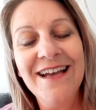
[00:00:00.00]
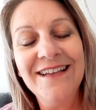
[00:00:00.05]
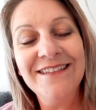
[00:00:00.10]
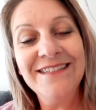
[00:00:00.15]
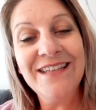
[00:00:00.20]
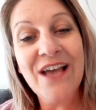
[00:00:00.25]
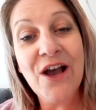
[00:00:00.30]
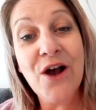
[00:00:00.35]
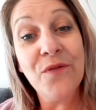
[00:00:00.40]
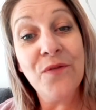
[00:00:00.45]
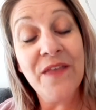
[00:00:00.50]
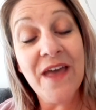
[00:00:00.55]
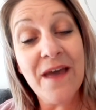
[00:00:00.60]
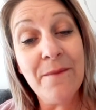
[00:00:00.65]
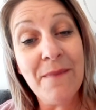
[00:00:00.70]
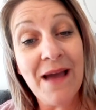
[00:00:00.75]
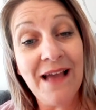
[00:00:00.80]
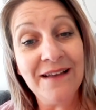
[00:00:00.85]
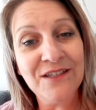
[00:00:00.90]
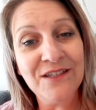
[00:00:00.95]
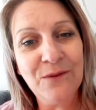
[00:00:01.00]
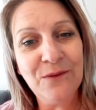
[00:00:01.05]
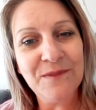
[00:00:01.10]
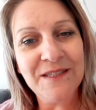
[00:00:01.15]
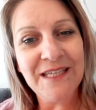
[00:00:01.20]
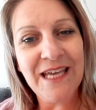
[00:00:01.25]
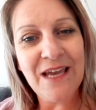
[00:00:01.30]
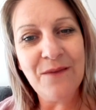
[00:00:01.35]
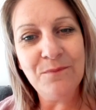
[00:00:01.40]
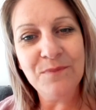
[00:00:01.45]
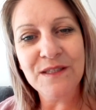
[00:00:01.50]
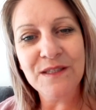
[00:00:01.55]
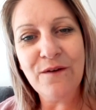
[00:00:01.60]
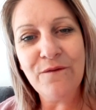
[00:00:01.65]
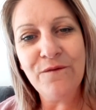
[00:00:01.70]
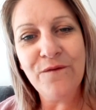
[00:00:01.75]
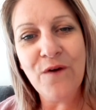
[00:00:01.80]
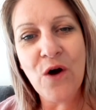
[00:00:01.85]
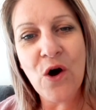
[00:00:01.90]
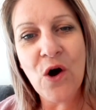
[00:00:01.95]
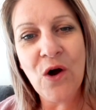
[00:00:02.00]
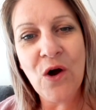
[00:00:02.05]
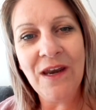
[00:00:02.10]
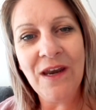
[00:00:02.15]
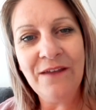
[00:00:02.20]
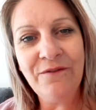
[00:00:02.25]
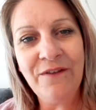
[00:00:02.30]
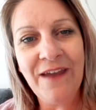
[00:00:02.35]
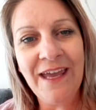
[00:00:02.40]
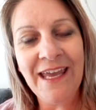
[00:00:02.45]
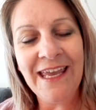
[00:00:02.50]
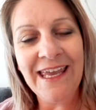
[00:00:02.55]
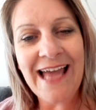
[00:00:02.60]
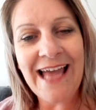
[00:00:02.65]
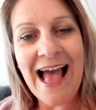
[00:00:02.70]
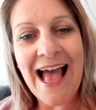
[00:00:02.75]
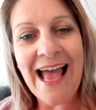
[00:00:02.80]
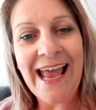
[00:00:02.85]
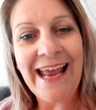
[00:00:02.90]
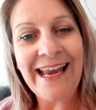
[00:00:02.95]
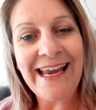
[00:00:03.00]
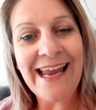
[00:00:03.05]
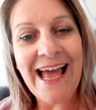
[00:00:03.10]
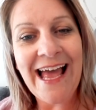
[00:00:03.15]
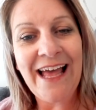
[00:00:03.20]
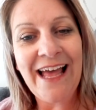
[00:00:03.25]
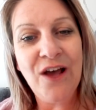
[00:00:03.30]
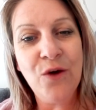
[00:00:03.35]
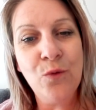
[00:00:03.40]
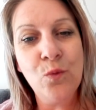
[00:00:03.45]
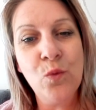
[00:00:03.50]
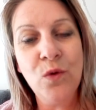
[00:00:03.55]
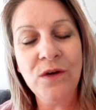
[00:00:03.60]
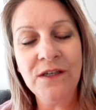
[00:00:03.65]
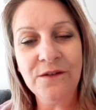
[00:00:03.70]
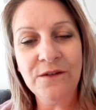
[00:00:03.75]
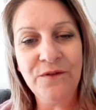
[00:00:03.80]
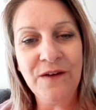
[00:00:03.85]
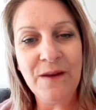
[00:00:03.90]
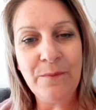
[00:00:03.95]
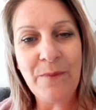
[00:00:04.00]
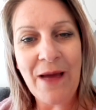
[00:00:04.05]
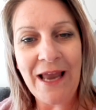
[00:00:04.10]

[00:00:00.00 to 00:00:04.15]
So they're my top tips for living in a wonderfully